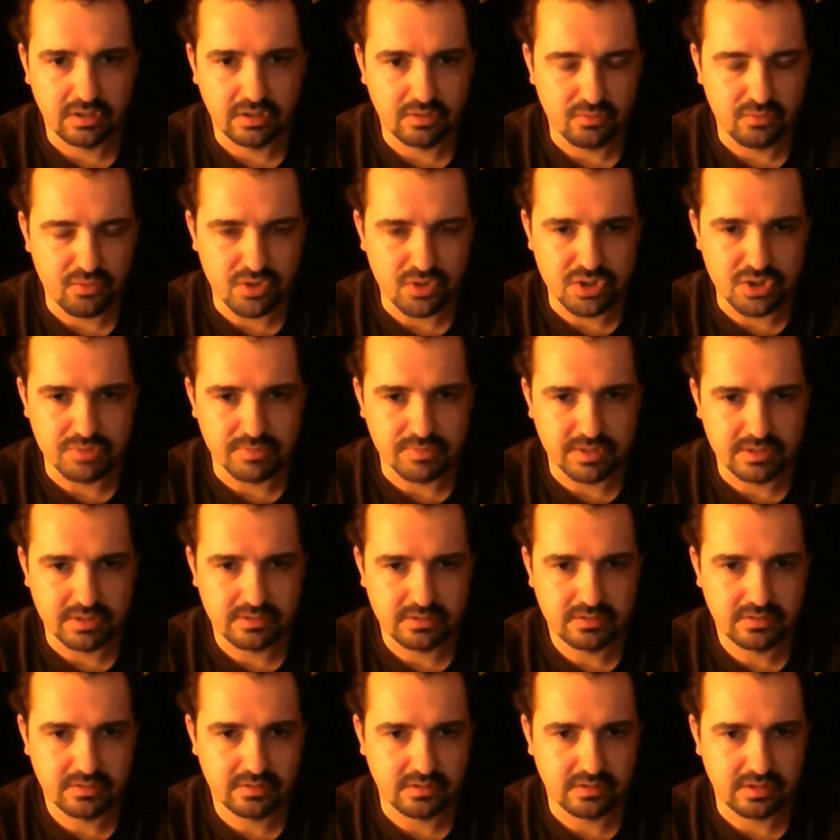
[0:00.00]
rigid
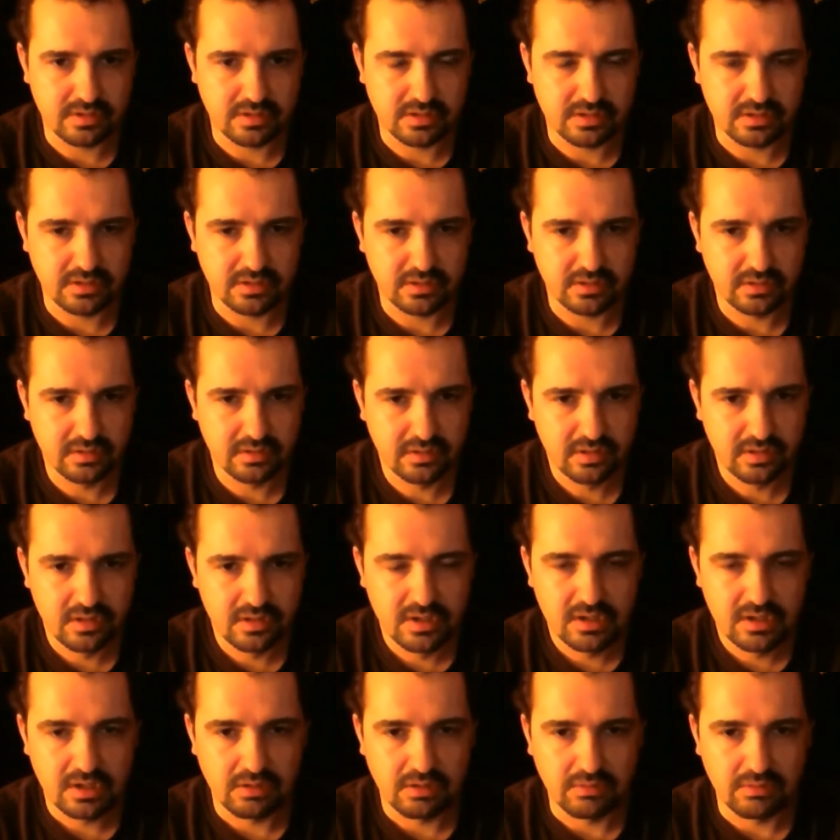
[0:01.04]

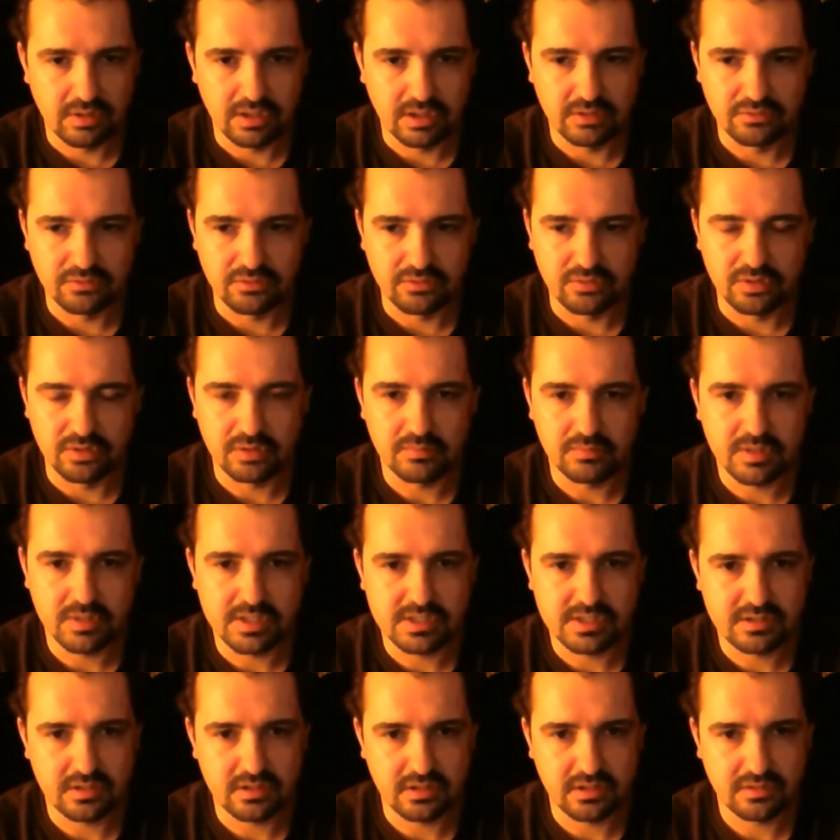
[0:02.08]
way of doing my
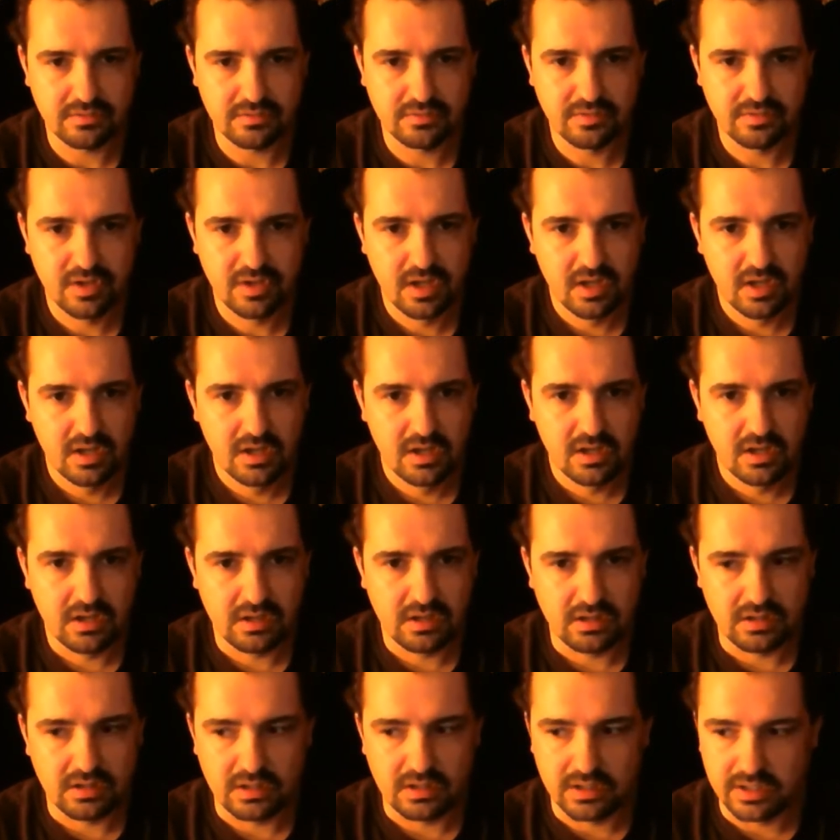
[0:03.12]
stuff.
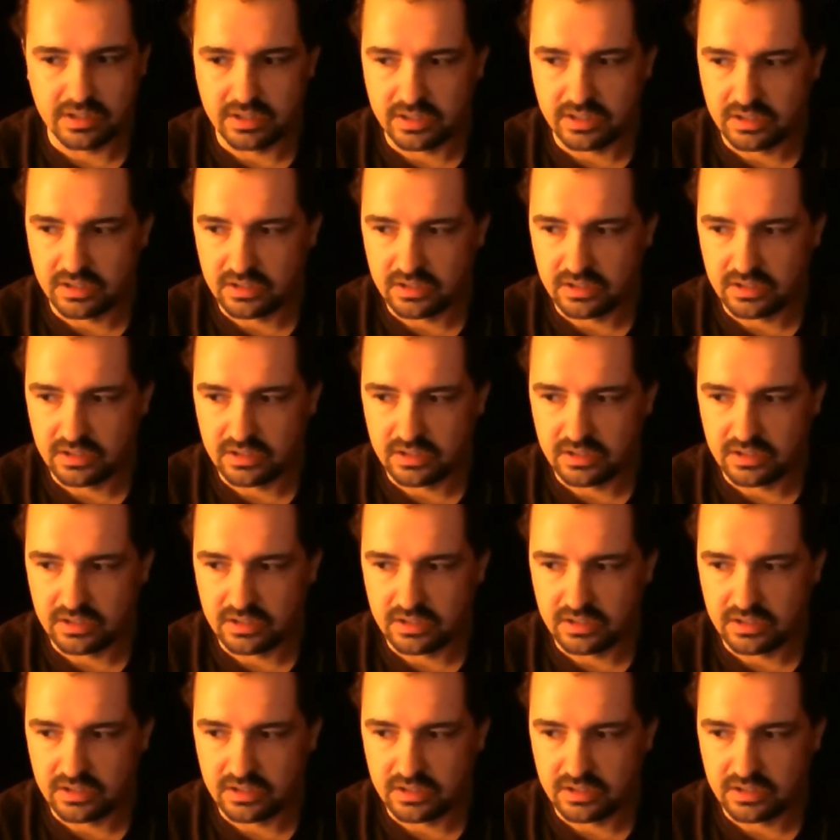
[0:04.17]
I